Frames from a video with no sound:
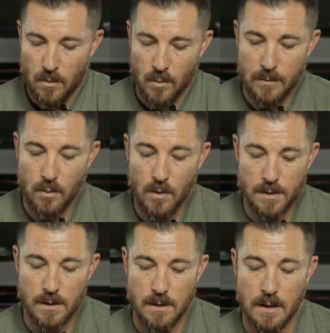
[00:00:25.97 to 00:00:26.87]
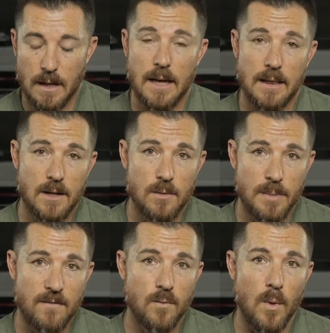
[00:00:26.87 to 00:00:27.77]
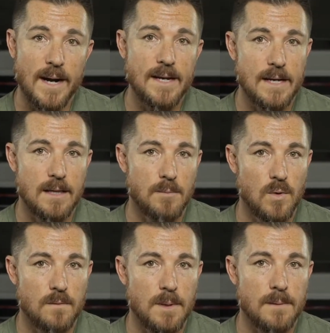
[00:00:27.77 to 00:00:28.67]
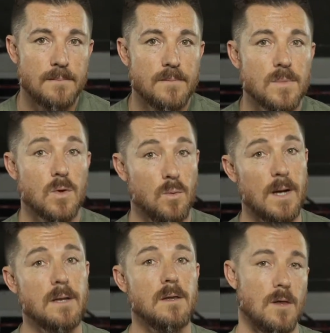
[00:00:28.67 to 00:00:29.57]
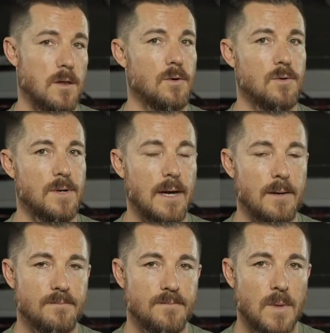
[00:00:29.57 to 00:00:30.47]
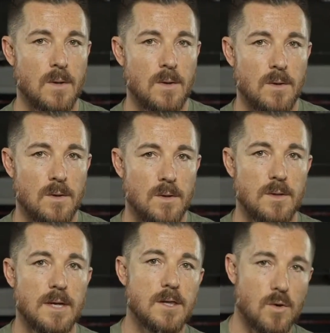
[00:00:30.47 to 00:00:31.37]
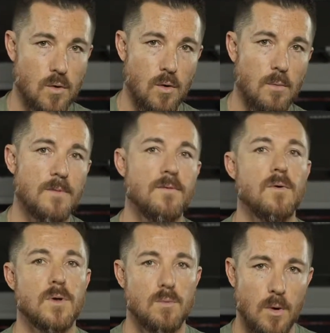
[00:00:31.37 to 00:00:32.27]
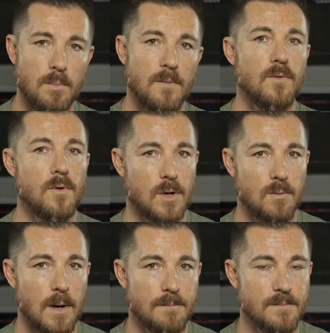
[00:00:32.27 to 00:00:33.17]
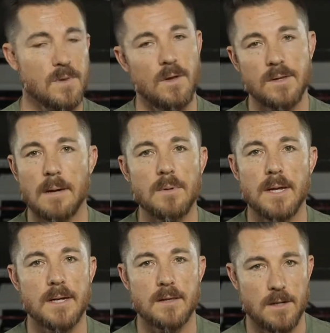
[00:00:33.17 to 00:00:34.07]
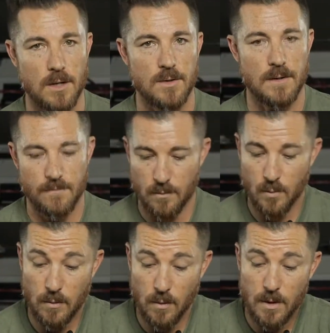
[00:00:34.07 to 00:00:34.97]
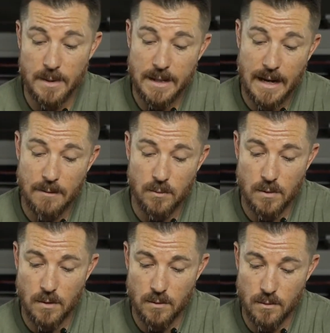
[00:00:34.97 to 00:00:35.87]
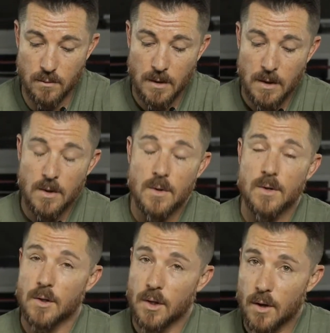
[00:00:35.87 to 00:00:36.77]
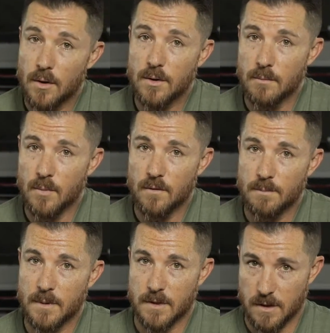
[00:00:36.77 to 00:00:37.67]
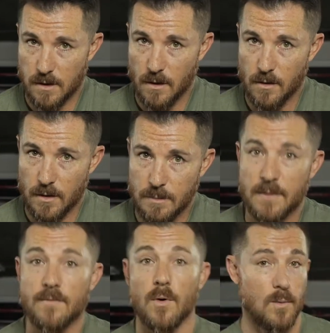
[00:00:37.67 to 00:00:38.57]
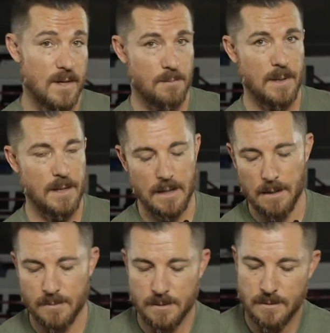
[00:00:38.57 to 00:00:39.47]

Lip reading: We want a little bit of weight in the movement to, one, slow you down. You need to crawl before you walk, before you run. So double unders are no different. We want to be able to learn the movement slowly before we speed it up.